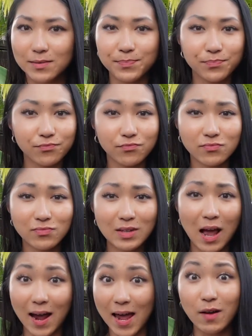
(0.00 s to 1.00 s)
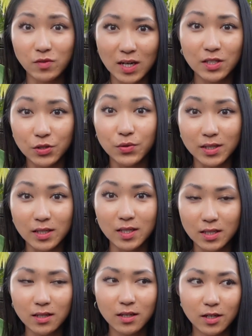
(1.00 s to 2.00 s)
well, I have to
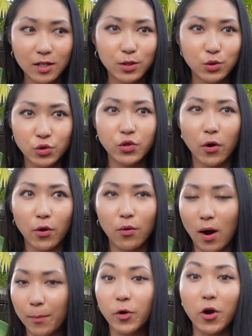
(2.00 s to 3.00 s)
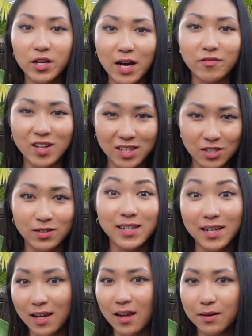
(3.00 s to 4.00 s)
undo this, so I'm going to have to
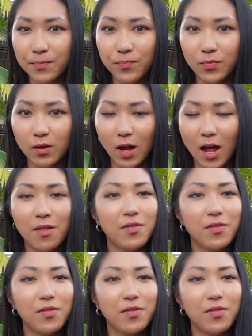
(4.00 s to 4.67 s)
undereat again.